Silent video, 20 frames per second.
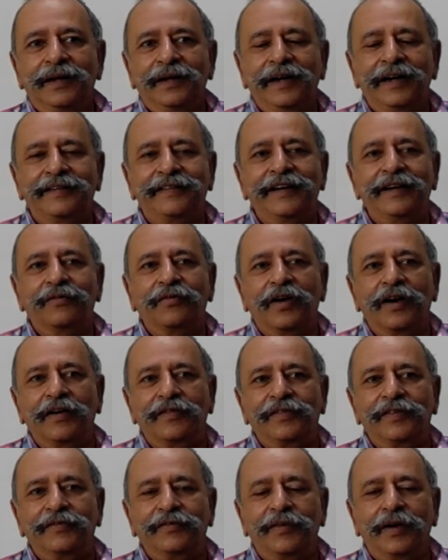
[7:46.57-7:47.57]
Let's take
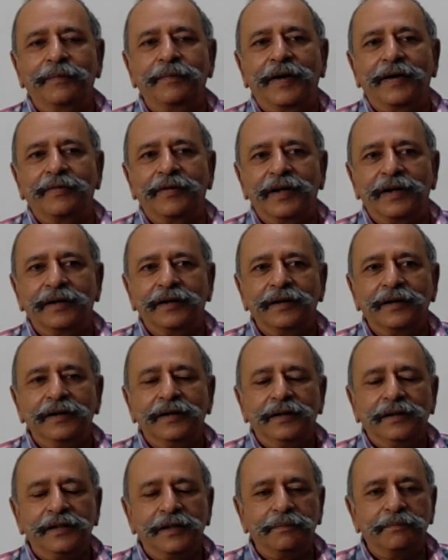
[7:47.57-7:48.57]
one by one.
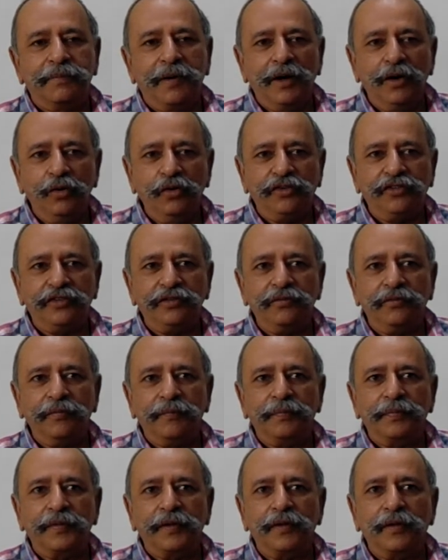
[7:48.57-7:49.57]
The Baloch
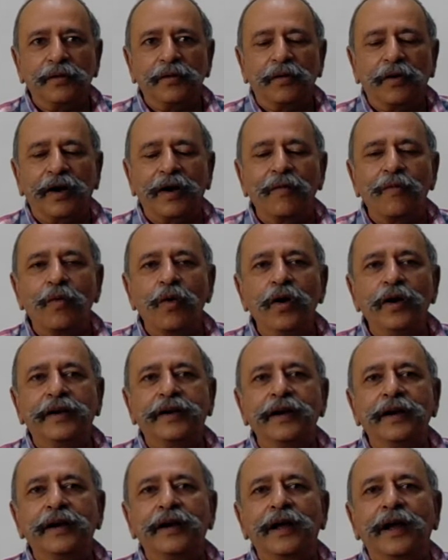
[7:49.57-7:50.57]

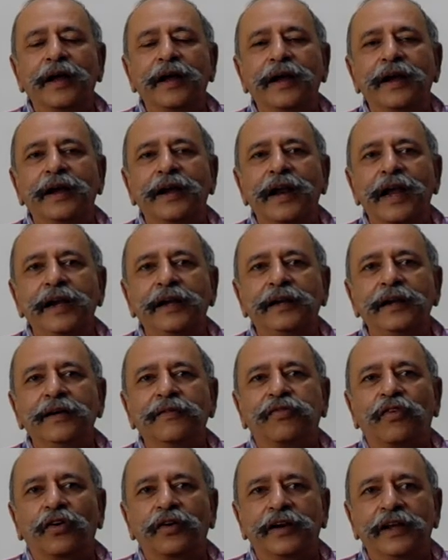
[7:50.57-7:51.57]
revolted in
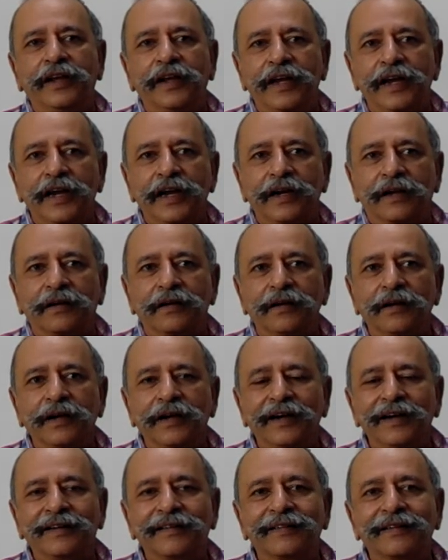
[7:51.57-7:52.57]
1948
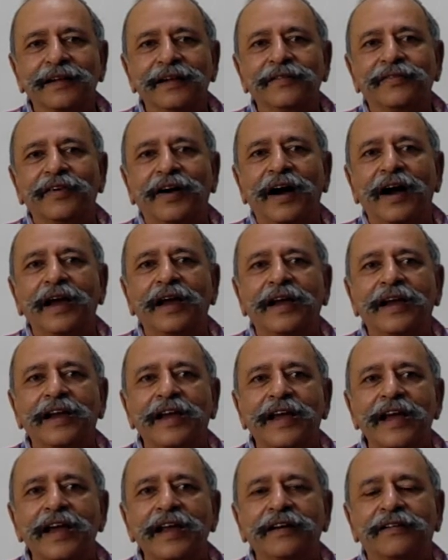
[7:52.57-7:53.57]
itself
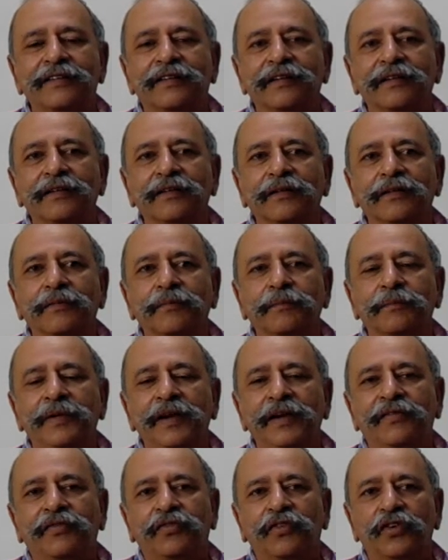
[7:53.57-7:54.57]
against
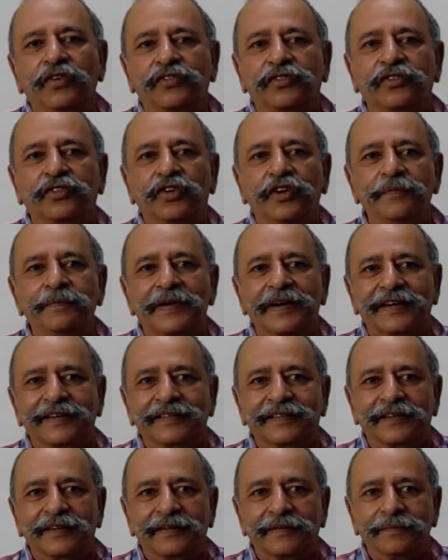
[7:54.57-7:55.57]
being forced to join
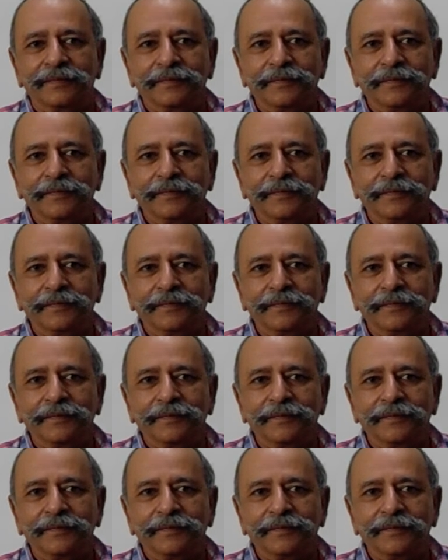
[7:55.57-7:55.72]
Pakistan.